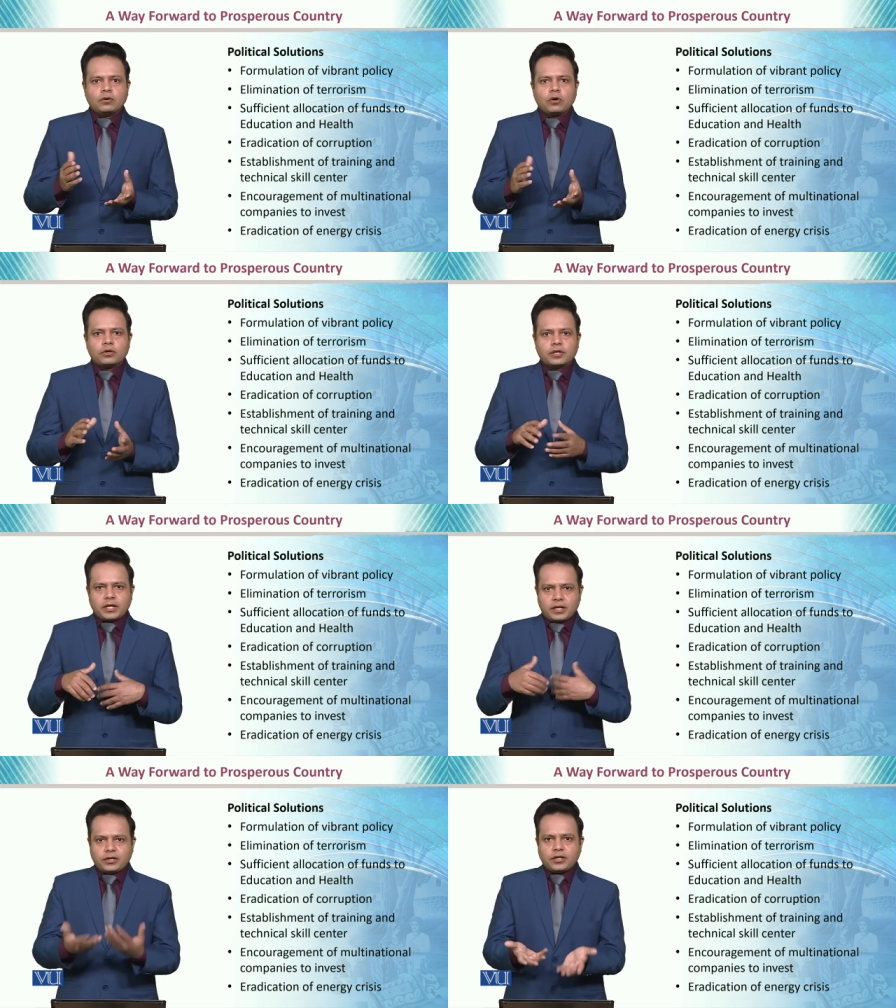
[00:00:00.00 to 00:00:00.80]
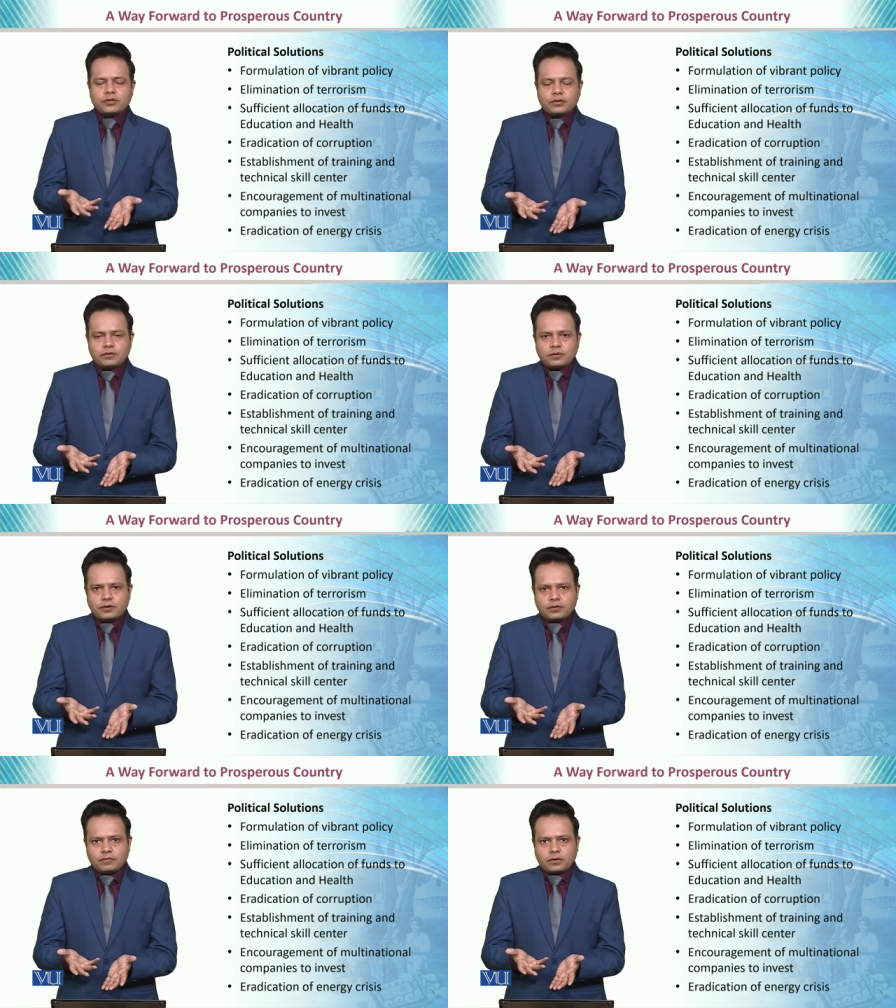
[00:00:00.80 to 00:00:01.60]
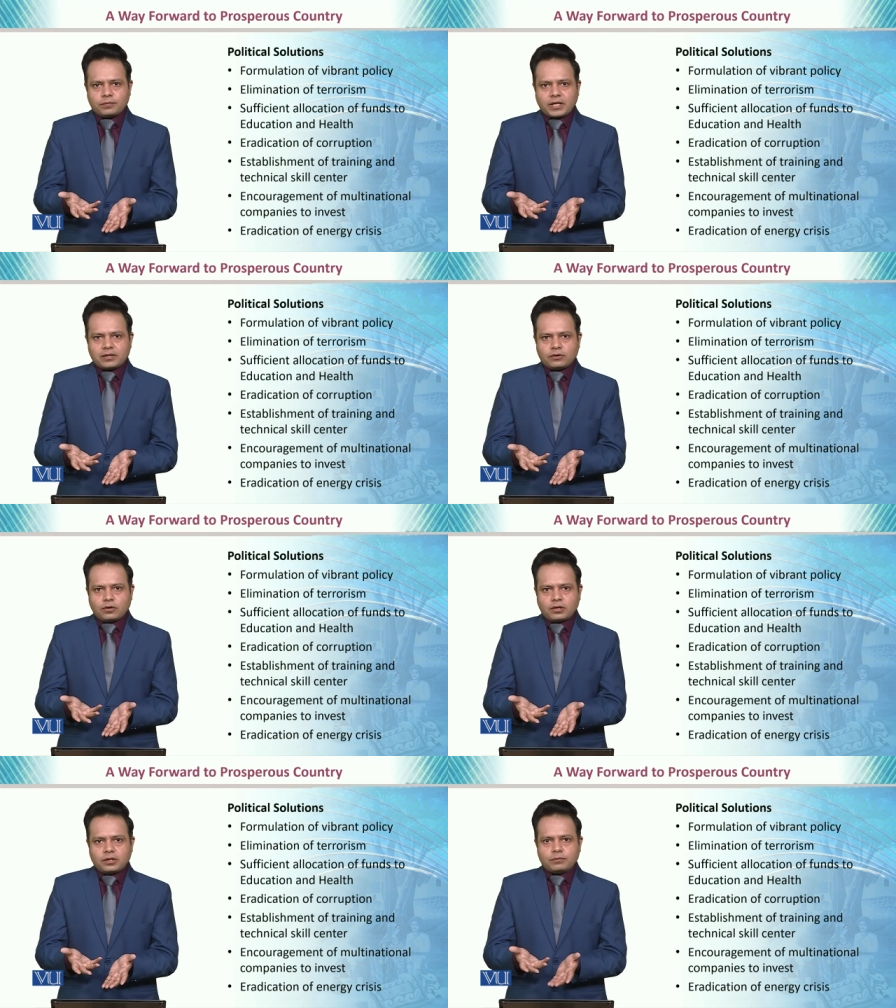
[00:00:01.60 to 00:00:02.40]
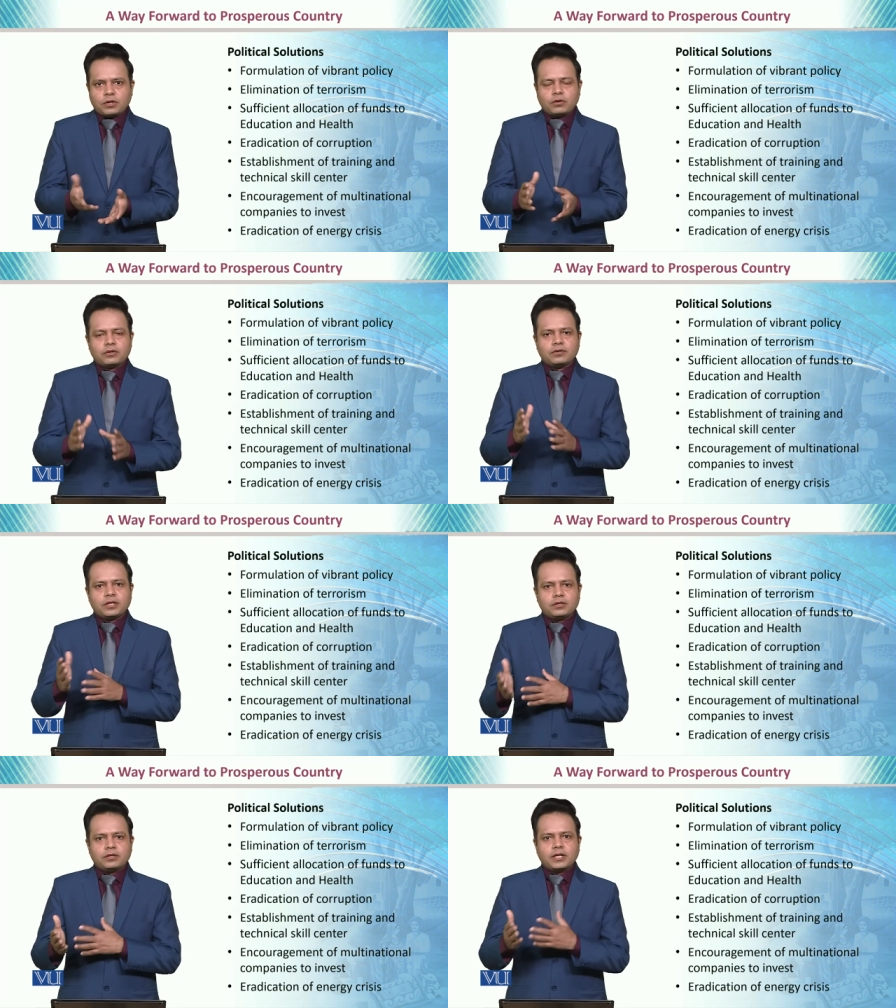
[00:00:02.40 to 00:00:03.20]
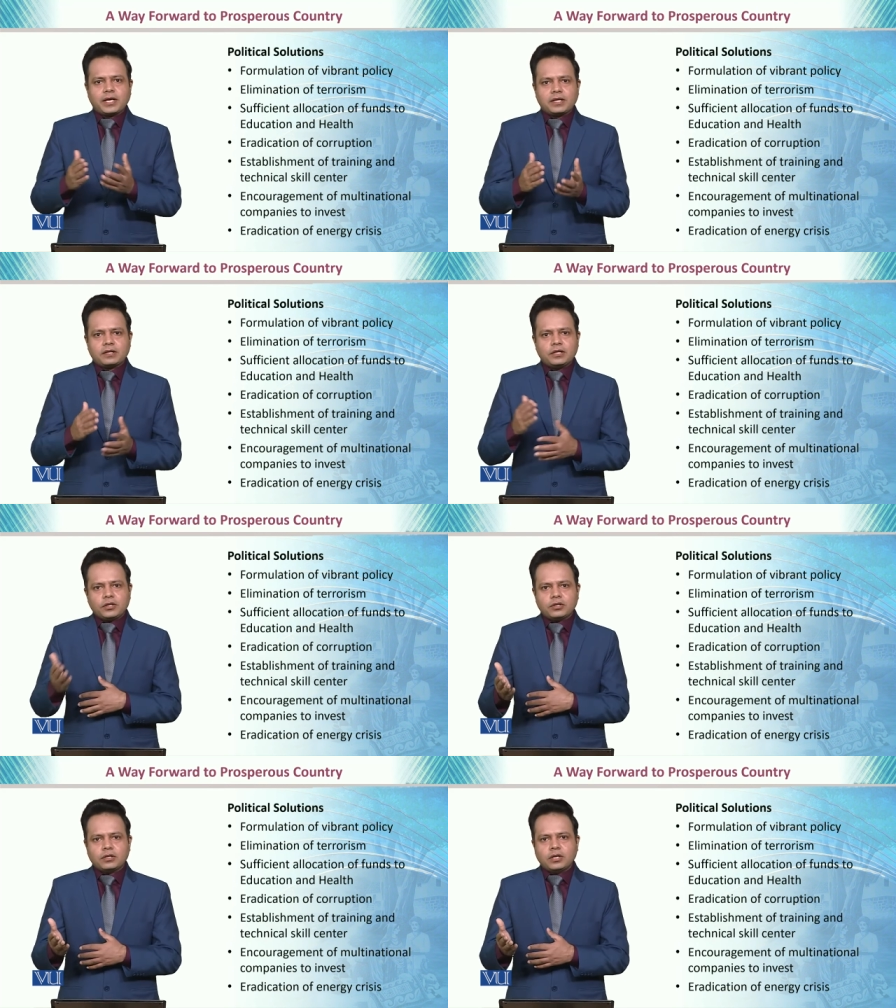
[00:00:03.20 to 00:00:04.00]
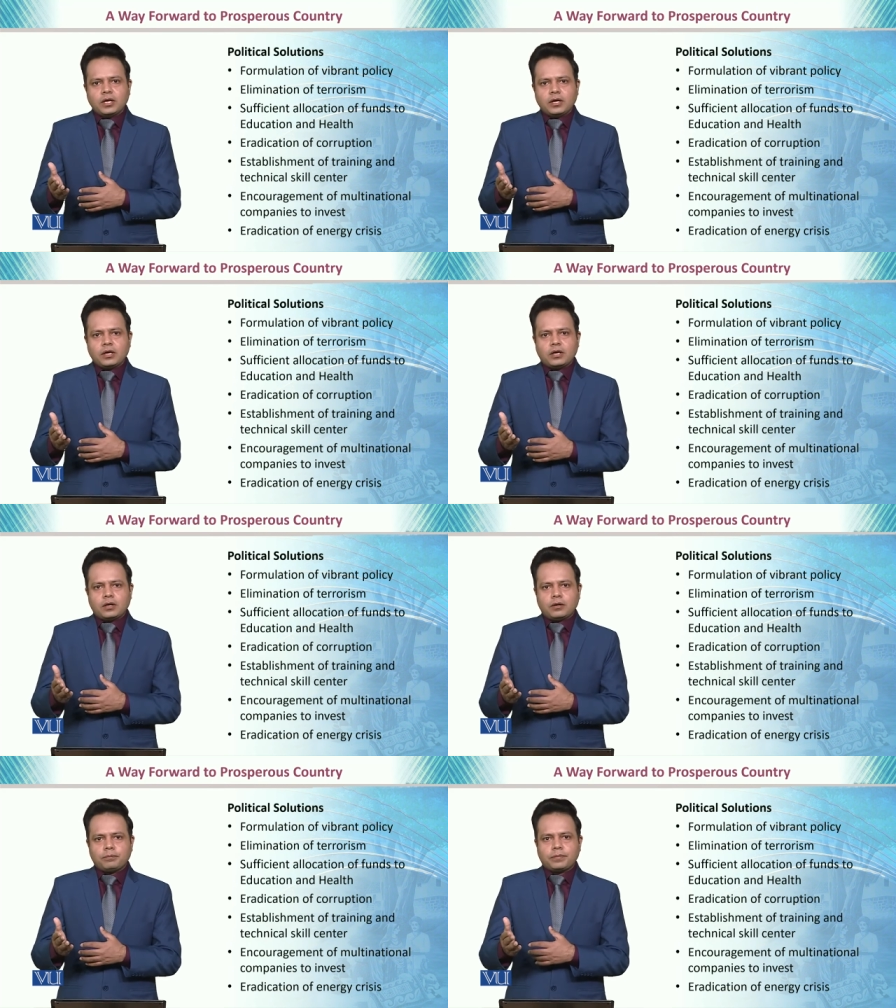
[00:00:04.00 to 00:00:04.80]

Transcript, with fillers: got alienated from that knowledge because it had little uh,